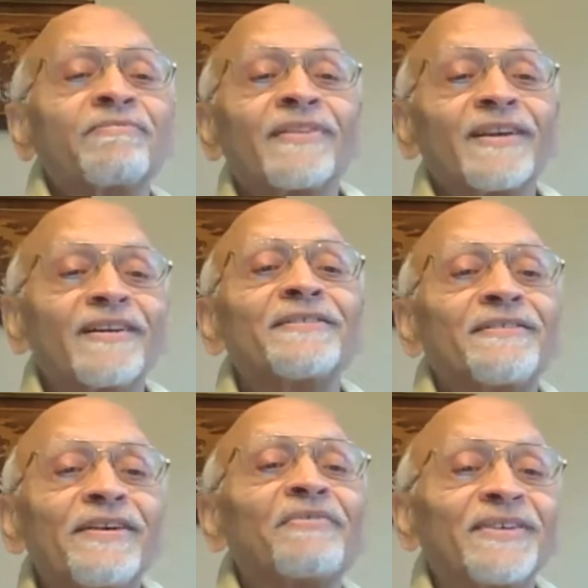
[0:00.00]

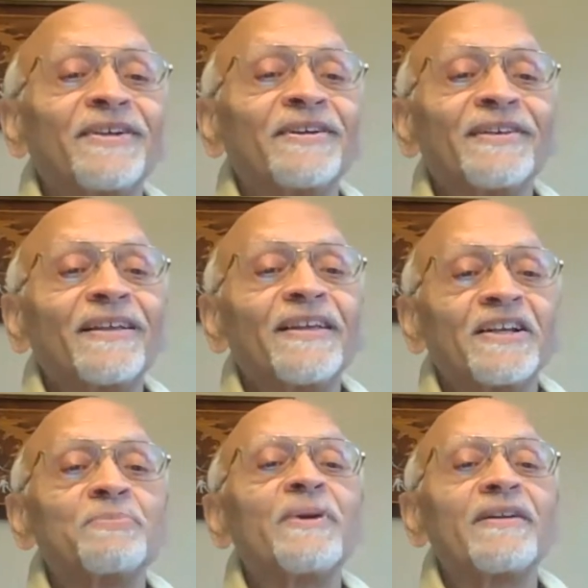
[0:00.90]
drift that they
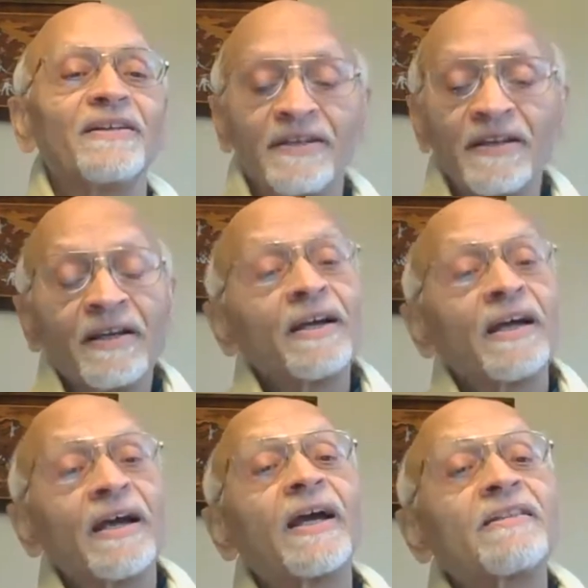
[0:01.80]
experience at
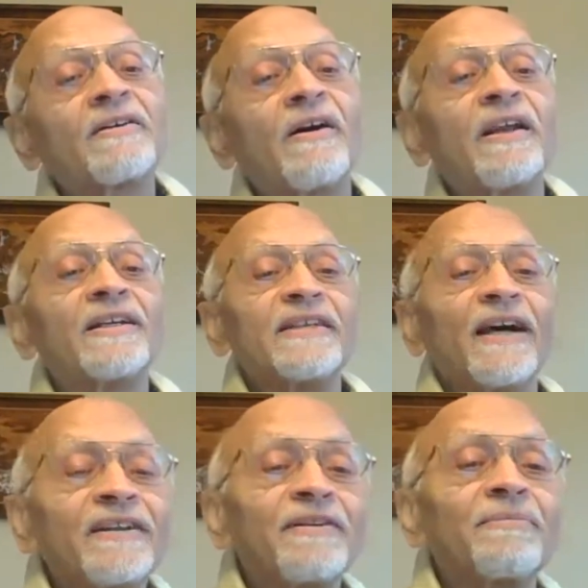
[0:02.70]
the college and
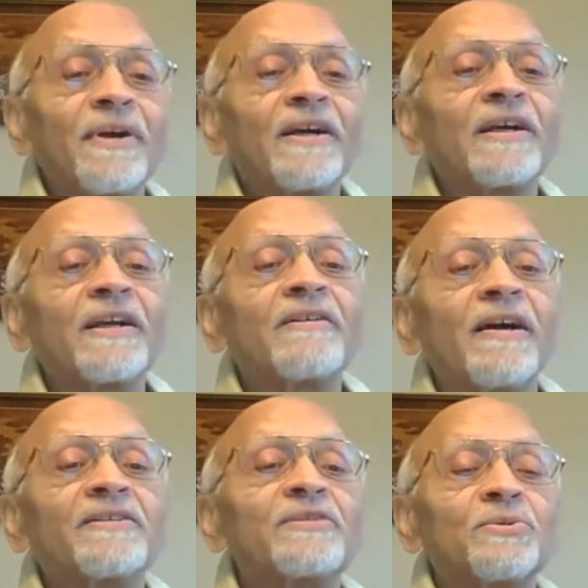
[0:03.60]
graduate
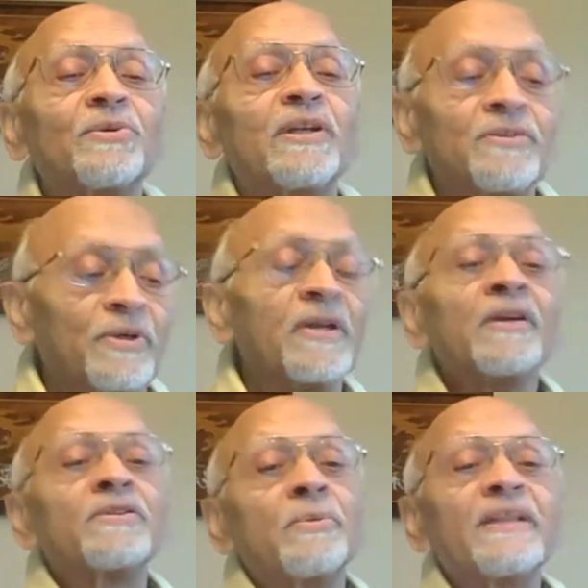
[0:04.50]
school and so on. So
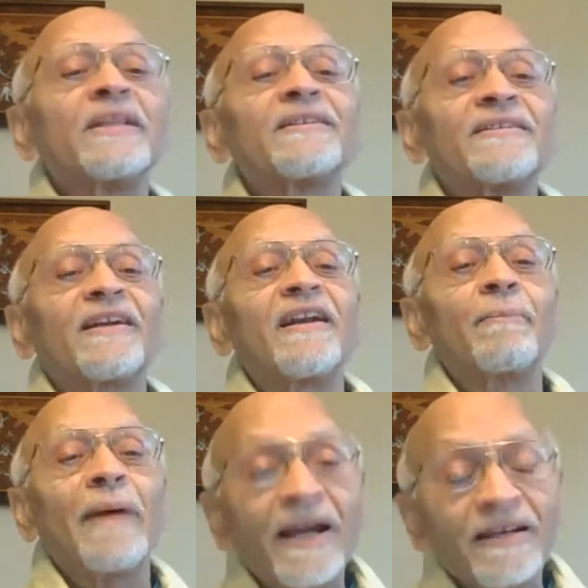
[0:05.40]
when they settle
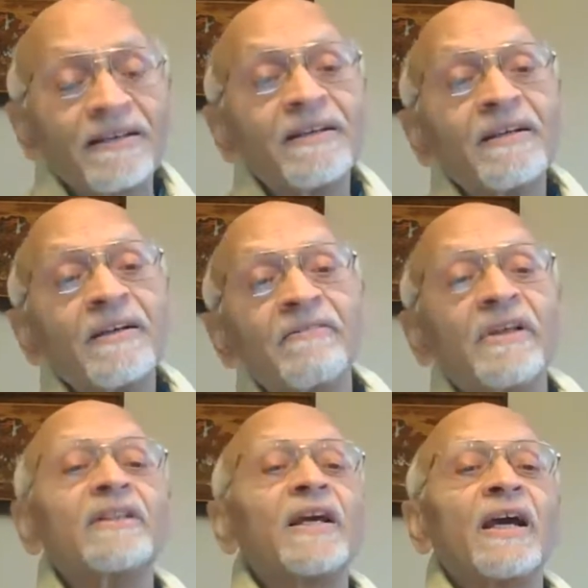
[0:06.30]
back,
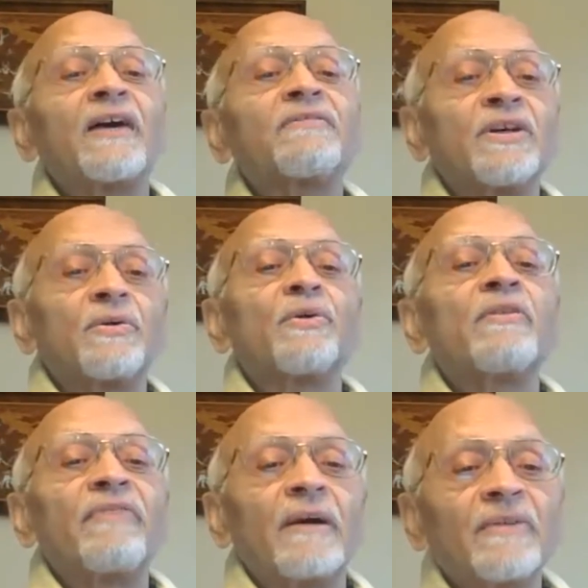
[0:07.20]
when they have their own
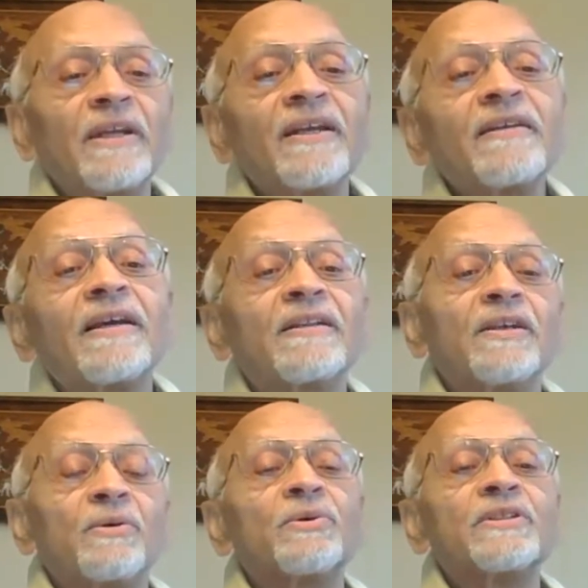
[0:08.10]
families and
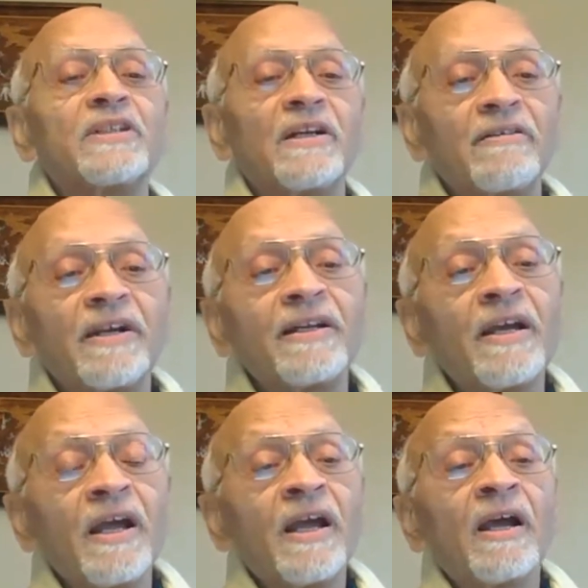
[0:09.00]
their own children,
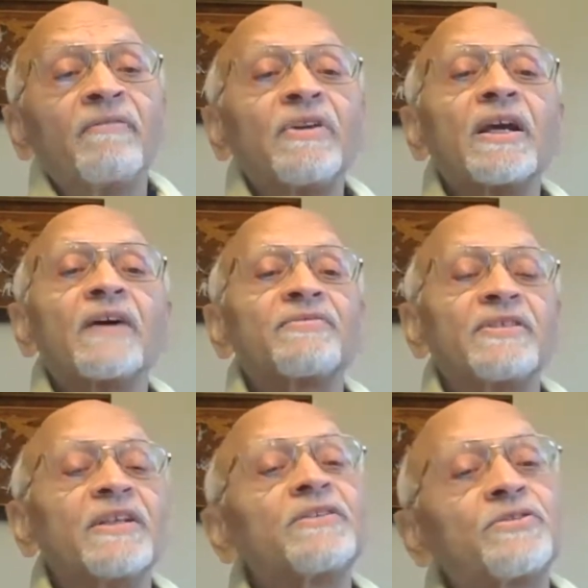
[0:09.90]
we have seen